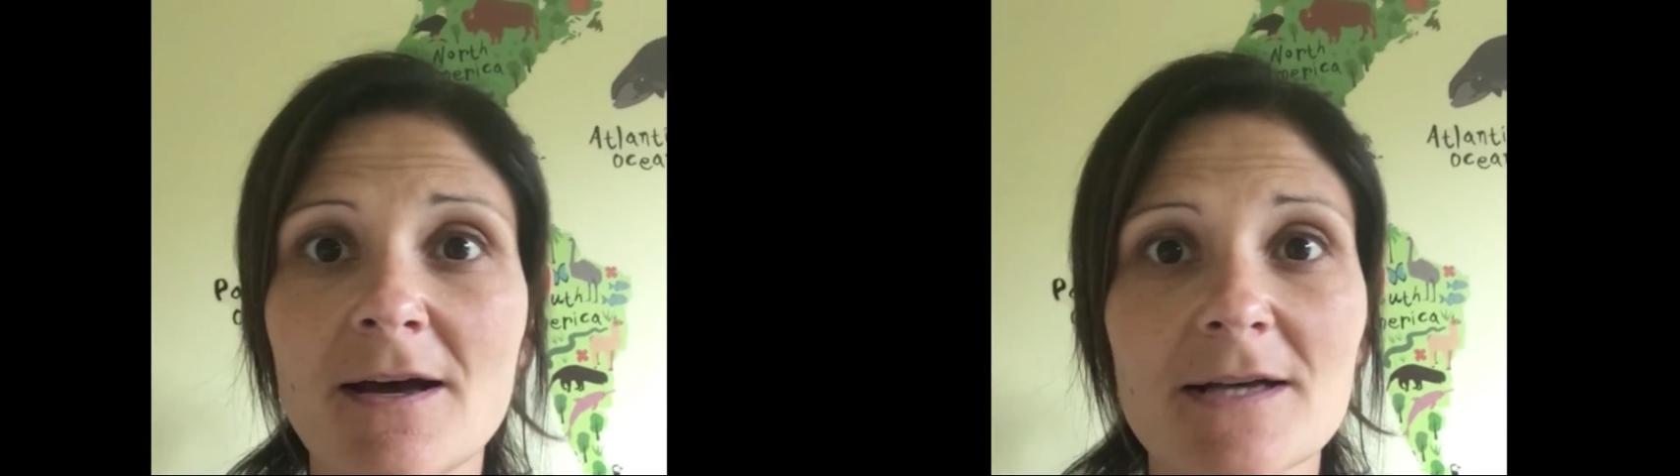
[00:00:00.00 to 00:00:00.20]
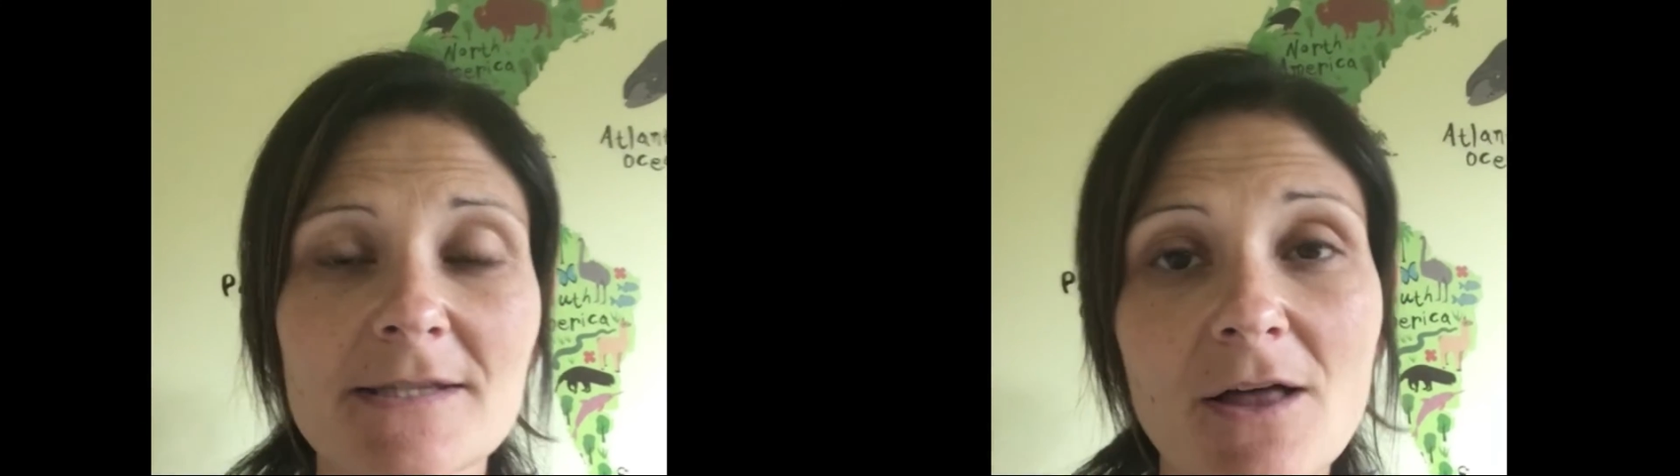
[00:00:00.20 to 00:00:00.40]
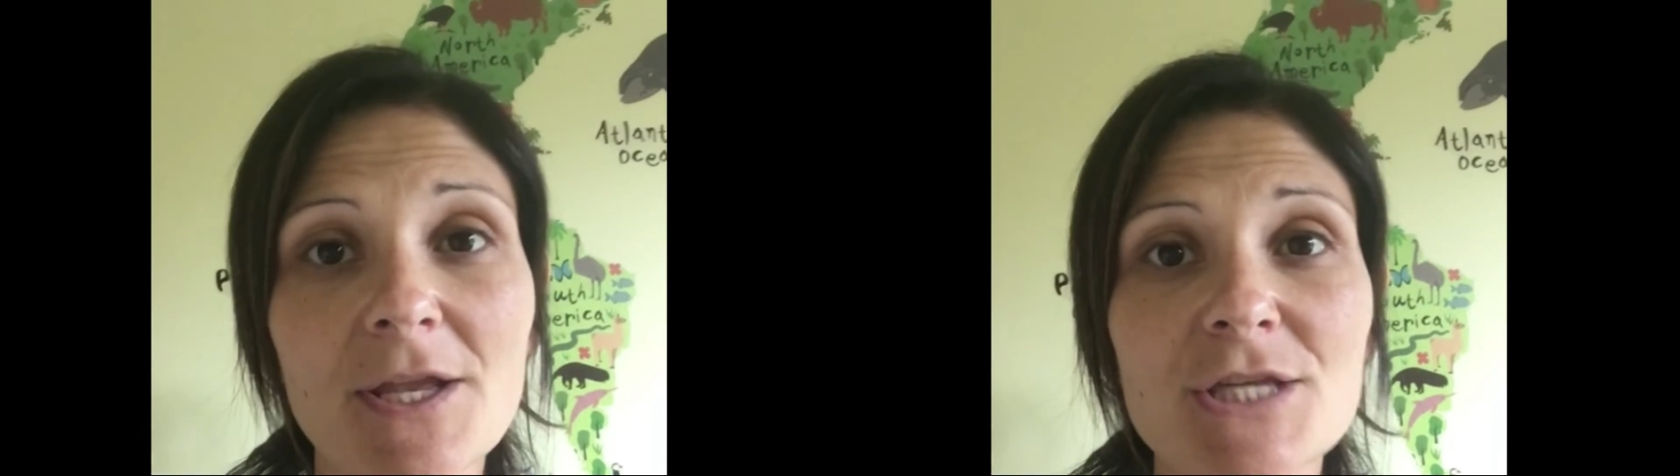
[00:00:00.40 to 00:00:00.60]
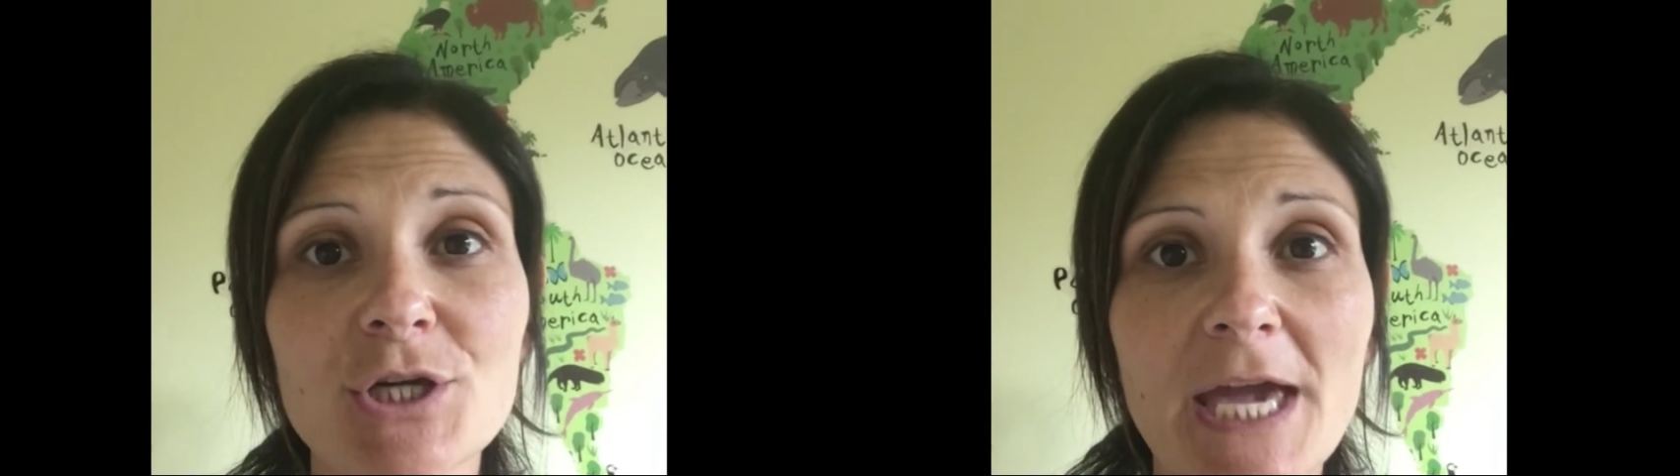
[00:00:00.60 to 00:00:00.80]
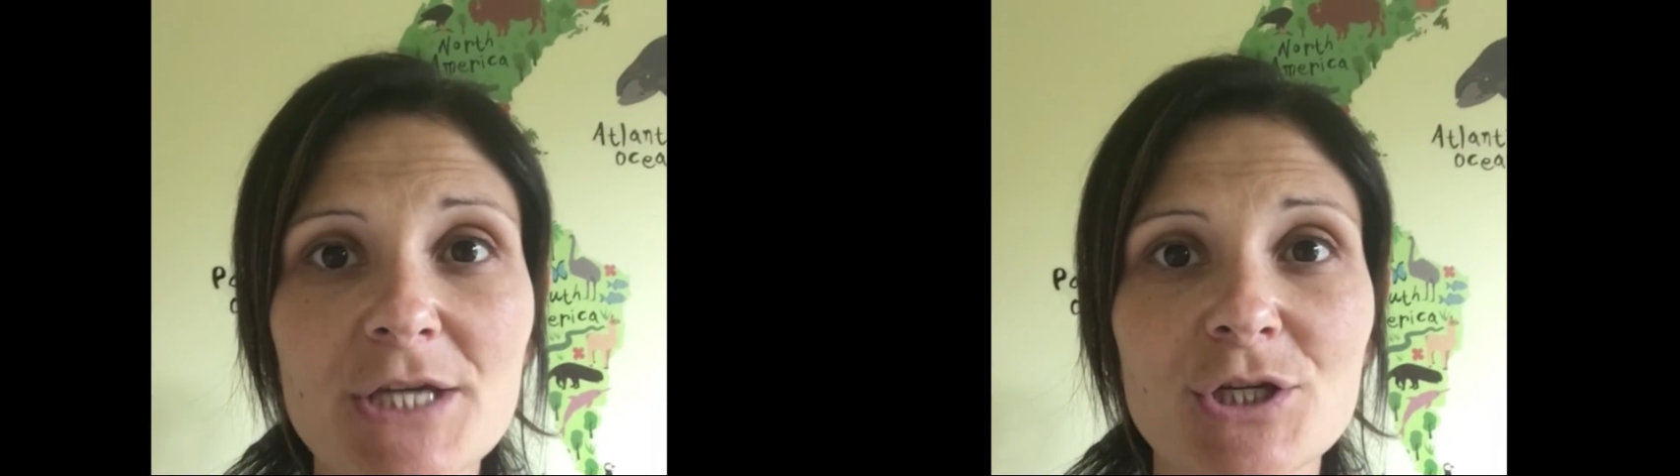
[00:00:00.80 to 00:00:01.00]
a solid
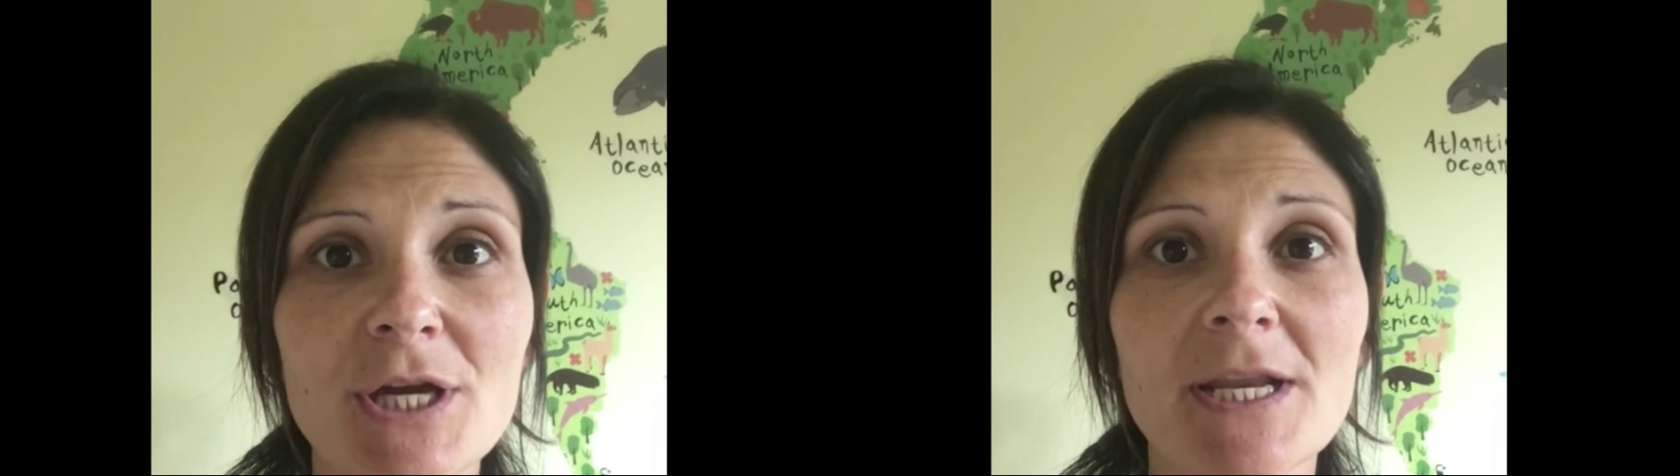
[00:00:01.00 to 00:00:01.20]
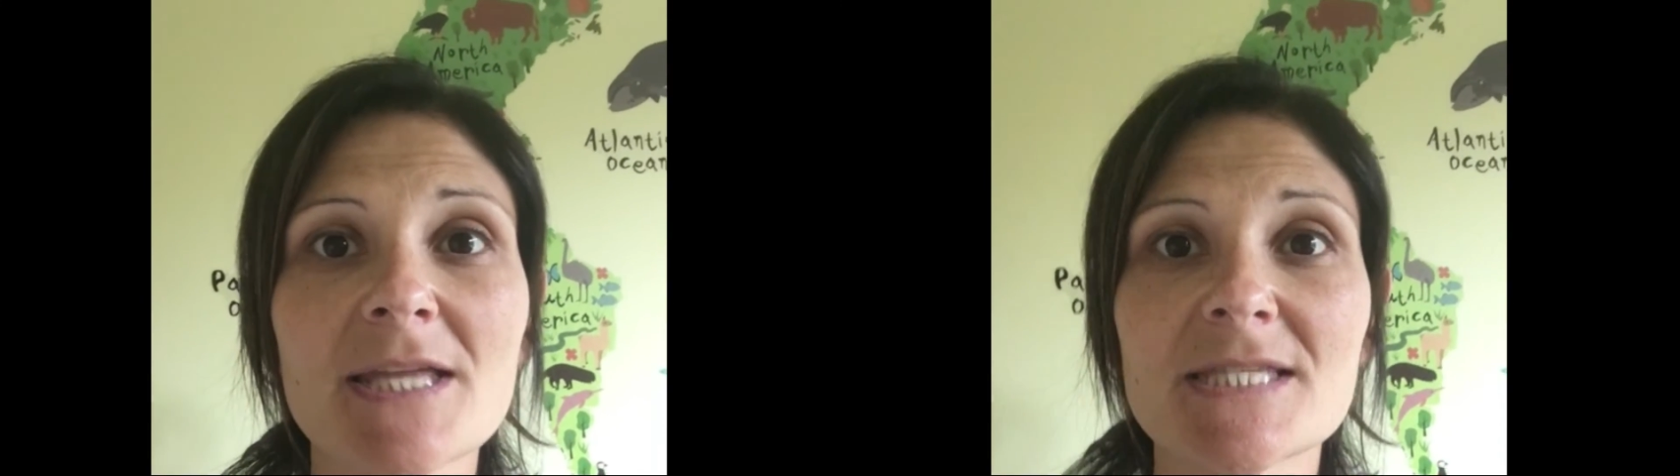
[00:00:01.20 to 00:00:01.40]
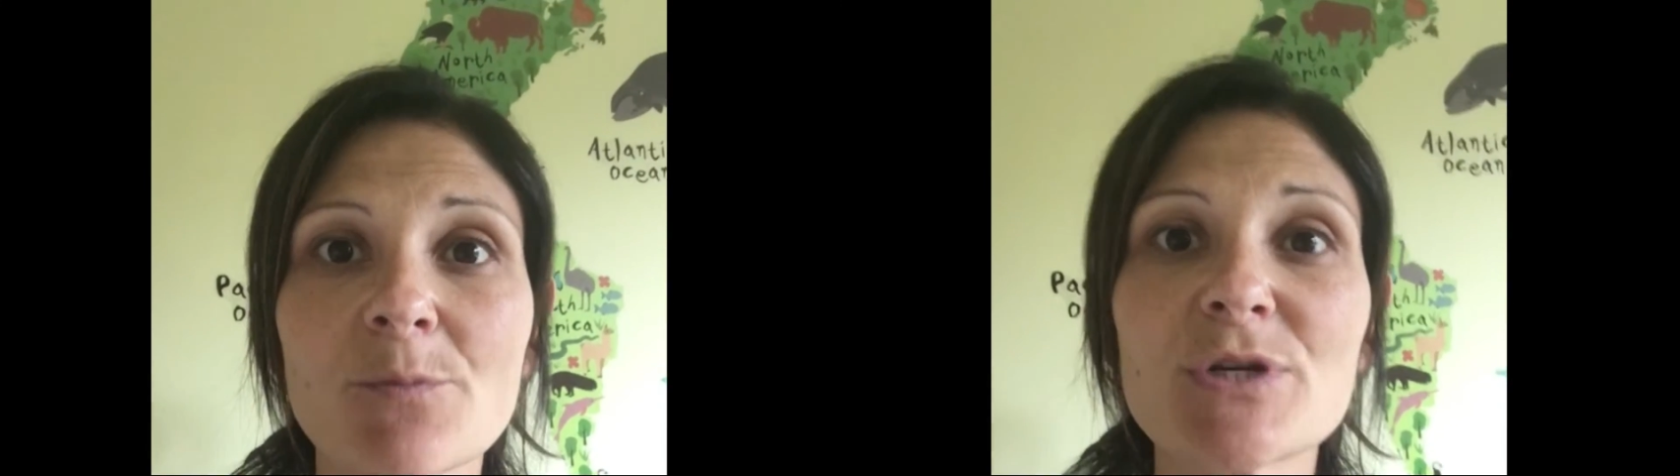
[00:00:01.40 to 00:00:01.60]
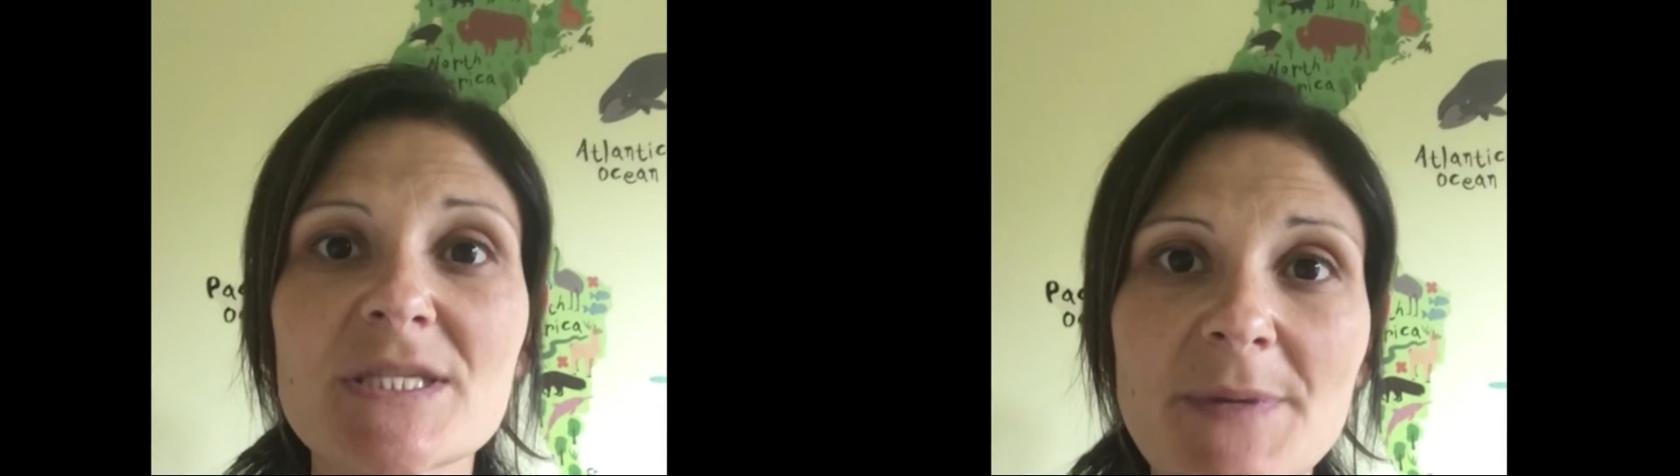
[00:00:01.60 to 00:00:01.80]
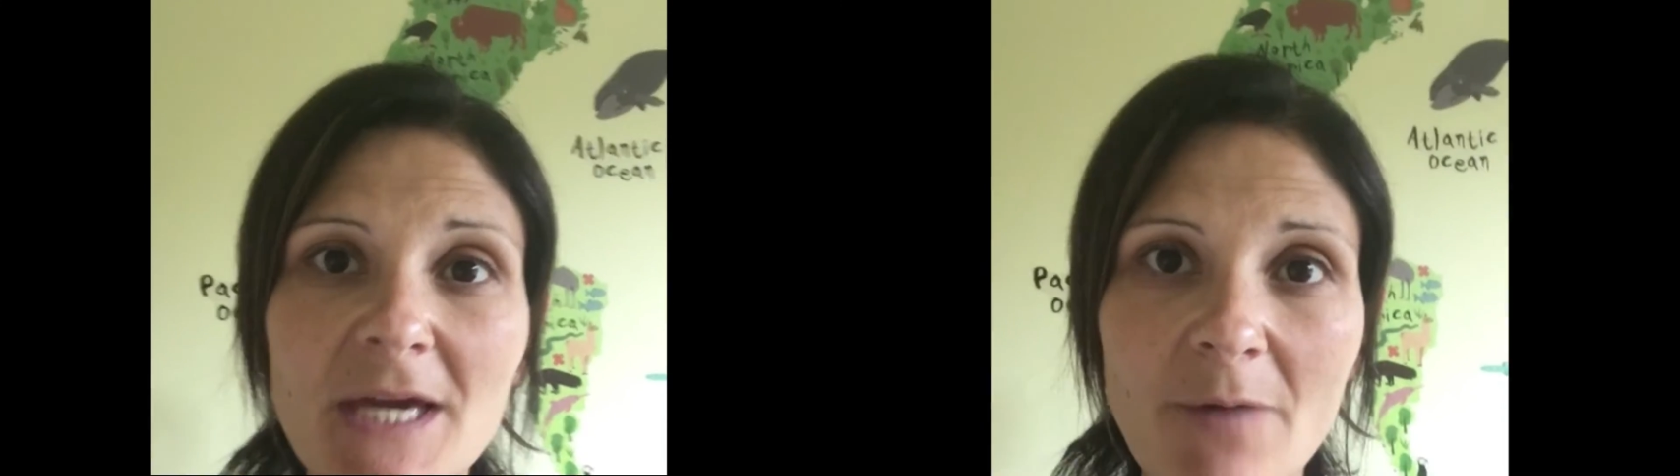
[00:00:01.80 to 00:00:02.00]
education, and someone to
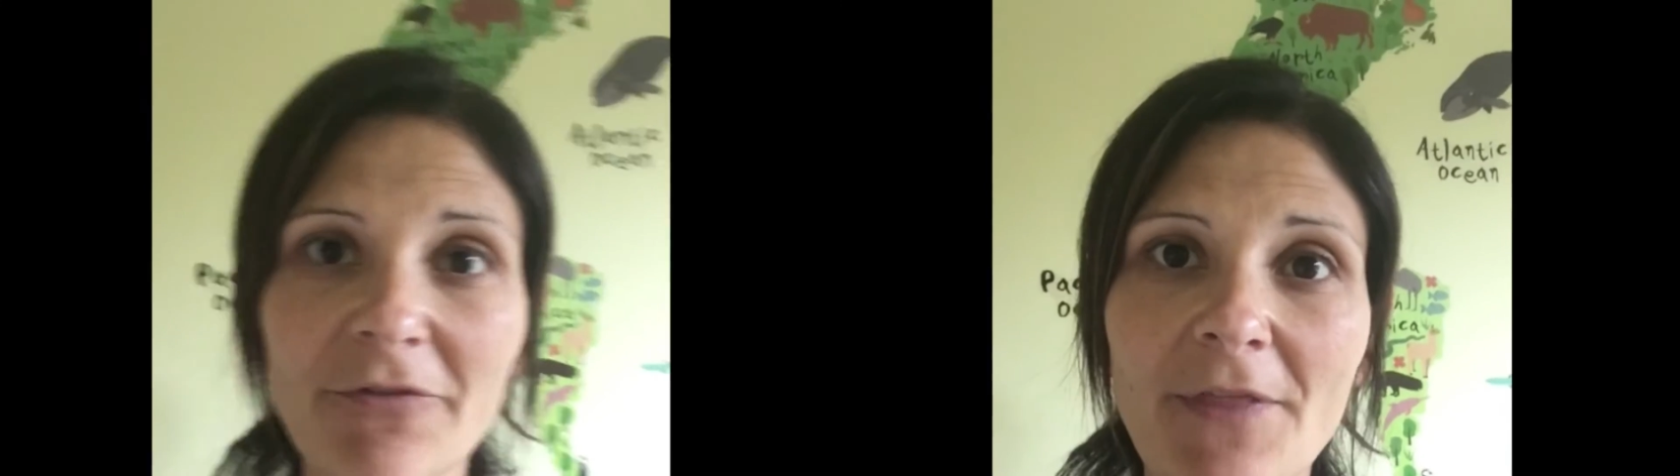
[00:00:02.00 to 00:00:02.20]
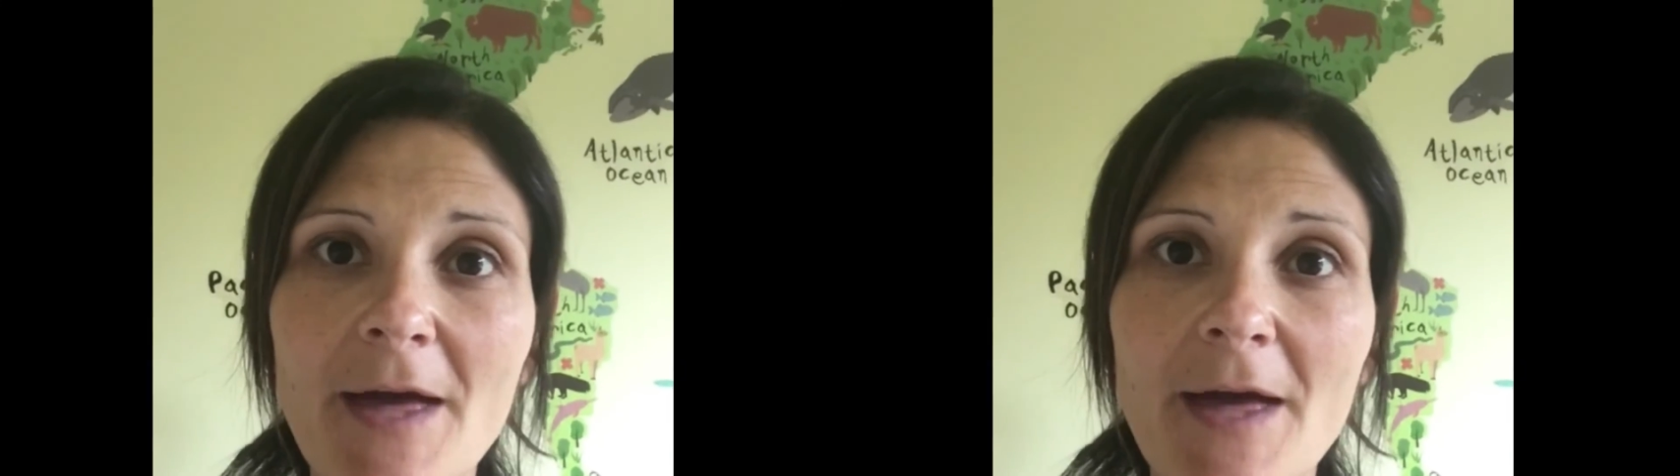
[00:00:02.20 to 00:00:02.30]
speak up for